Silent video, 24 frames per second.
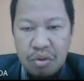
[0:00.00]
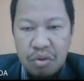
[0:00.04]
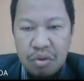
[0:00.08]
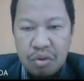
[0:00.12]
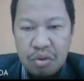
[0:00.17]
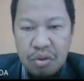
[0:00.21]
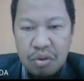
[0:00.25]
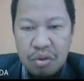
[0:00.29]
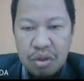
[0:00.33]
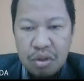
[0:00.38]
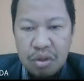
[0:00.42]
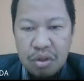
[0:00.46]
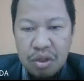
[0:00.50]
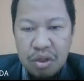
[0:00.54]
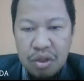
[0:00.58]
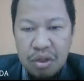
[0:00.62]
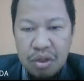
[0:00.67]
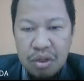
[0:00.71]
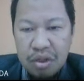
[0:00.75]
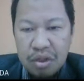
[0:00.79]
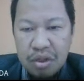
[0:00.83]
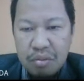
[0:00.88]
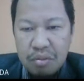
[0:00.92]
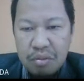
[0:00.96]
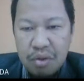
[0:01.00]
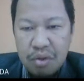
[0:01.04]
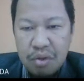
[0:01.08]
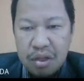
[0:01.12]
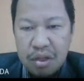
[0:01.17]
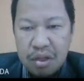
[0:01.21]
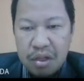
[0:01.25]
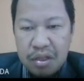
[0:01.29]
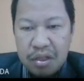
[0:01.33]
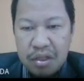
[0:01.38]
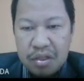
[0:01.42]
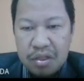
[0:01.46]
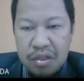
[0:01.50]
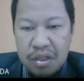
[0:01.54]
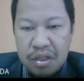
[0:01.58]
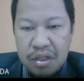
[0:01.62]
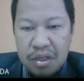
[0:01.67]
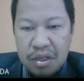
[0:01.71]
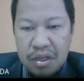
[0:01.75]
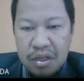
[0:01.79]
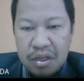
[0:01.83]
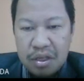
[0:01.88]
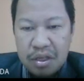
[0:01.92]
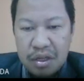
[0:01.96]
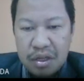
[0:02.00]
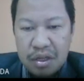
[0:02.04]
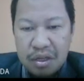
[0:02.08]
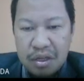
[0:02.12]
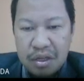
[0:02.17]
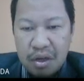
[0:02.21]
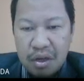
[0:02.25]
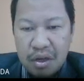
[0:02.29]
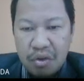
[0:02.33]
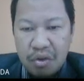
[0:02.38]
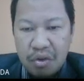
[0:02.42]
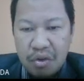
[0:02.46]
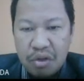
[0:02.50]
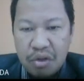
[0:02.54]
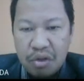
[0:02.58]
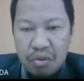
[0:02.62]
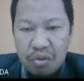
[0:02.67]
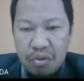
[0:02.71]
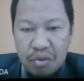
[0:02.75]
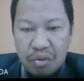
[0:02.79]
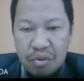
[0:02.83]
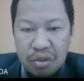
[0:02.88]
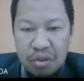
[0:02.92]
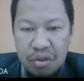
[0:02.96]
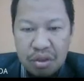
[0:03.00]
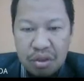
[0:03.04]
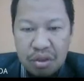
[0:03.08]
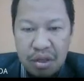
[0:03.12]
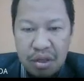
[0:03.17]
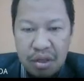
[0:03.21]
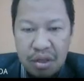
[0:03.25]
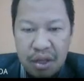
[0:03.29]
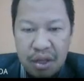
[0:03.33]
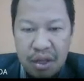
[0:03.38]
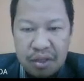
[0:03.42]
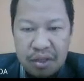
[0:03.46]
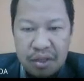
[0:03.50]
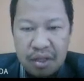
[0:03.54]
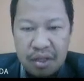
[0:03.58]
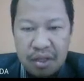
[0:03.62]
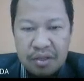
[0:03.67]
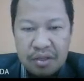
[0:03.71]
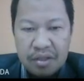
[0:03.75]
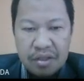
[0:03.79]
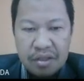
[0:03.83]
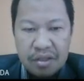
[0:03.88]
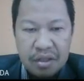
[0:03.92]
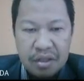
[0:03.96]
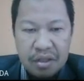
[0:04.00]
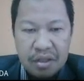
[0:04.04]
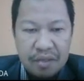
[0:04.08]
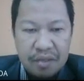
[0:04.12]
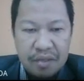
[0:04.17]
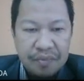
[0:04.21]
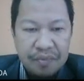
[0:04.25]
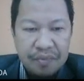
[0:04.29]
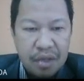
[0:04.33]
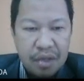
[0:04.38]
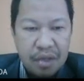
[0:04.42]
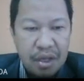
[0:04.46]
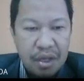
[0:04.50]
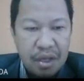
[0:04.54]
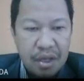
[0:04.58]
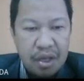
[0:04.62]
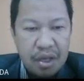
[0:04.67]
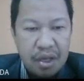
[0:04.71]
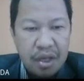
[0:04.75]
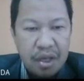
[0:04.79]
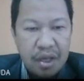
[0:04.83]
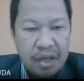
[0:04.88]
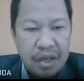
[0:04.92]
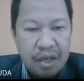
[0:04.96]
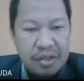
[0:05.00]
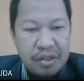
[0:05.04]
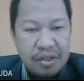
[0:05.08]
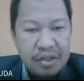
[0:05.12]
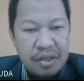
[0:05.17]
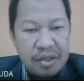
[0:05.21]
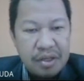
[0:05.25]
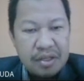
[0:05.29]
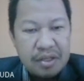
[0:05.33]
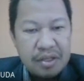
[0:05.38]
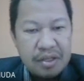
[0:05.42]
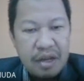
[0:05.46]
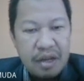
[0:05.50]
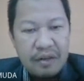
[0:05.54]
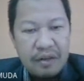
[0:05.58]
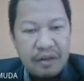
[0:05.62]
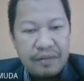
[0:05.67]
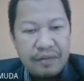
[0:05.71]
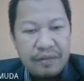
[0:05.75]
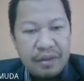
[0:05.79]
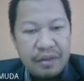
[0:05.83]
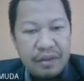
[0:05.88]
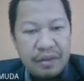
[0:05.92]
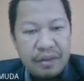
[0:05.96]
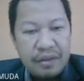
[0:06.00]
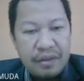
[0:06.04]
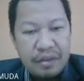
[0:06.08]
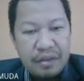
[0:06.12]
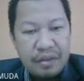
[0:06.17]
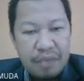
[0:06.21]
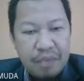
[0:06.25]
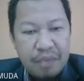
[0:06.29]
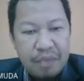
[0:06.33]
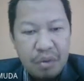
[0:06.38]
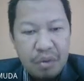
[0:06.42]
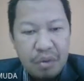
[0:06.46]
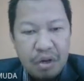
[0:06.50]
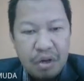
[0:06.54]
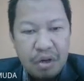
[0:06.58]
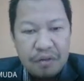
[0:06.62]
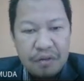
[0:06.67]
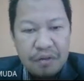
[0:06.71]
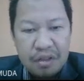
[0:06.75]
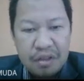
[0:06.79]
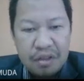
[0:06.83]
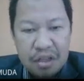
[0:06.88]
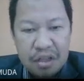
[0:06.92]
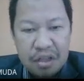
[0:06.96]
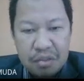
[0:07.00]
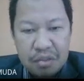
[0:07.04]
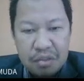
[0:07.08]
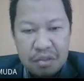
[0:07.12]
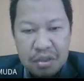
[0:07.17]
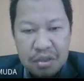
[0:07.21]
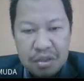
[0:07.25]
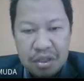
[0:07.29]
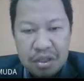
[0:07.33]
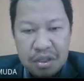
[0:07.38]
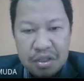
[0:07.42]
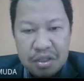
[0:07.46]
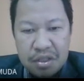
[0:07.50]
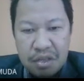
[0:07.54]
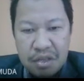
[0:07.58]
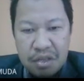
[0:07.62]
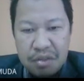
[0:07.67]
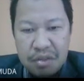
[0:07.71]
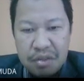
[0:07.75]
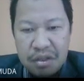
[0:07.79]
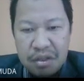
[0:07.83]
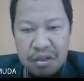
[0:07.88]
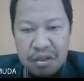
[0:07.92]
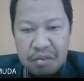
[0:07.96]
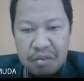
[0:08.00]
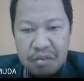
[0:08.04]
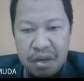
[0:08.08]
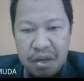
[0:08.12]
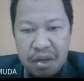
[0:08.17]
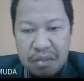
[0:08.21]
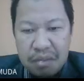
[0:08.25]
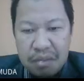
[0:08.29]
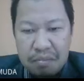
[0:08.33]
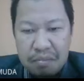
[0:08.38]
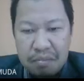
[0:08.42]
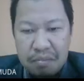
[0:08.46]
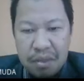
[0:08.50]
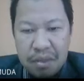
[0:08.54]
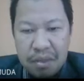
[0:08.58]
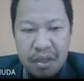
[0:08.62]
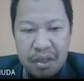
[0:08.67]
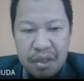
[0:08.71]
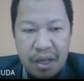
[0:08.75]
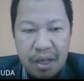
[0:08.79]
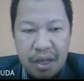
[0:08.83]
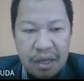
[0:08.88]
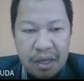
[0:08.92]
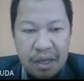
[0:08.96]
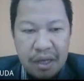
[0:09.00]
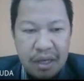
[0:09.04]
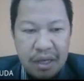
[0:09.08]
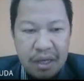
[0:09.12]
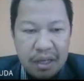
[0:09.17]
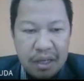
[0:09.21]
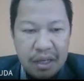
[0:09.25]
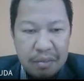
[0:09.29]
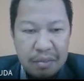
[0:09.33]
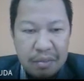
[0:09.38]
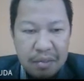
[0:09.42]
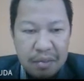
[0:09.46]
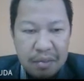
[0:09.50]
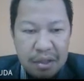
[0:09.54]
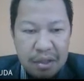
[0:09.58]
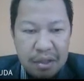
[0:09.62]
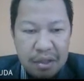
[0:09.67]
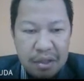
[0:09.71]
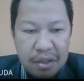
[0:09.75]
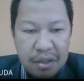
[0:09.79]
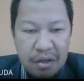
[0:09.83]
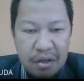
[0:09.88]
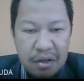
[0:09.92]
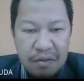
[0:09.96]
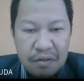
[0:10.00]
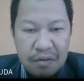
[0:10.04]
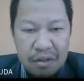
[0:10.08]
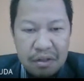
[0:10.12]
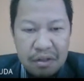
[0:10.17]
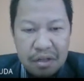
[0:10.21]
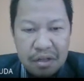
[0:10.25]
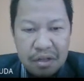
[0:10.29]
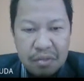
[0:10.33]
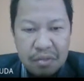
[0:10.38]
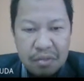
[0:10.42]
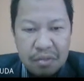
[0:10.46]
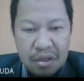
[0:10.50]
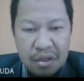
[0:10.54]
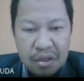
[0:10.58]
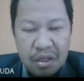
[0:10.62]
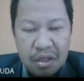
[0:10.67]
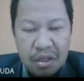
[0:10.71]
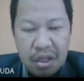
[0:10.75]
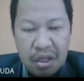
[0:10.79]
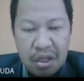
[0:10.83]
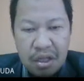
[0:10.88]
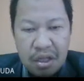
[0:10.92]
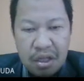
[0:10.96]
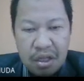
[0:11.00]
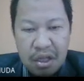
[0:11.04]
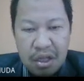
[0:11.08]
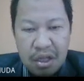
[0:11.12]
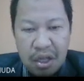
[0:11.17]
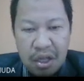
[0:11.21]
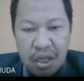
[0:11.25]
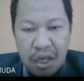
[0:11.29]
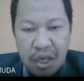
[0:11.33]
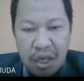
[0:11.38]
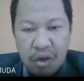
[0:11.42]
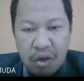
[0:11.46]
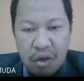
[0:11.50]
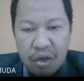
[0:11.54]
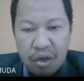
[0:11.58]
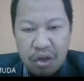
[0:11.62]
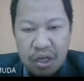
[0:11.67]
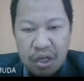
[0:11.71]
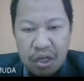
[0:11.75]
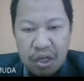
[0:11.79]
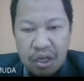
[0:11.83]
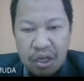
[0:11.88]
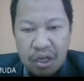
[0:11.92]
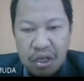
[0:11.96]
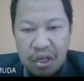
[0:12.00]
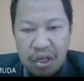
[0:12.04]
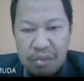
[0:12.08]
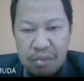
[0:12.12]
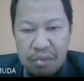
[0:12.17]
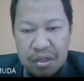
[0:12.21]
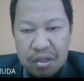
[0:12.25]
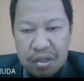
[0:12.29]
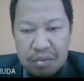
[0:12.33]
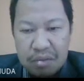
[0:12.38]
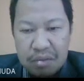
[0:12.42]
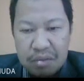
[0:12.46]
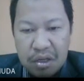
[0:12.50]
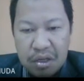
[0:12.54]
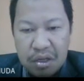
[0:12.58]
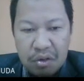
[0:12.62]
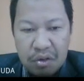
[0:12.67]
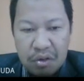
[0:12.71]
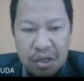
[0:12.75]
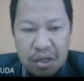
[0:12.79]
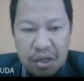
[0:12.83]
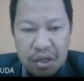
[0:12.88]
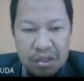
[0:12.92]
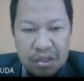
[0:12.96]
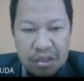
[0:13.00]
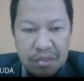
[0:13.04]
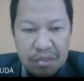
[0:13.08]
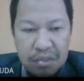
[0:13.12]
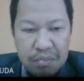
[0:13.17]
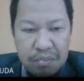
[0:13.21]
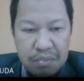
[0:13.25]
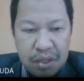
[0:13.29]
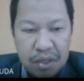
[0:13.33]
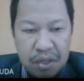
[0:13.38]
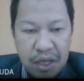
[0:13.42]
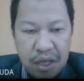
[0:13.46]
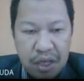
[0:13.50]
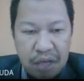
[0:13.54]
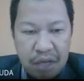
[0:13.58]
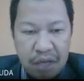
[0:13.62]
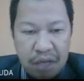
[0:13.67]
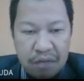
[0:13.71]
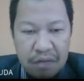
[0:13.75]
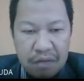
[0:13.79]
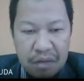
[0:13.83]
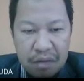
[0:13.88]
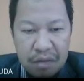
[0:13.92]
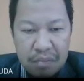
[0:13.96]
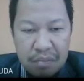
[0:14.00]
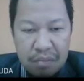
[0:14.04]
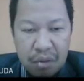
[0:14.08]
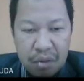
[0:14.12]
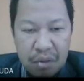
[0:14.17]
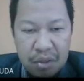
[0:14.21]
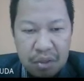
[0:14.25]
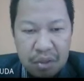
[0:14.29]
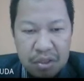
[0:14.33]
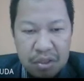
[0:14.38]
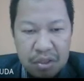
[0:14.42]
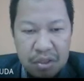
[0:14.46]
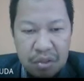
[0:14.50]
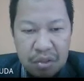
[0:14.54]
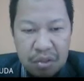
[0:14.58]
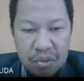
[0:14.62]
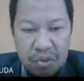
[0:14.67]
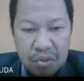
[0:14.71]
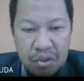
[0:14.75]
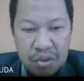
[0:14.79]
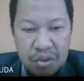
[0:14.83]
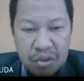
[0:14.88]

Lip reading: the modulating signal, the audio at that instant. As a result, the power of the transmission is limited by peak handling capability of the transmitter. Accordingly, a measurement known as the peak envelope power is used.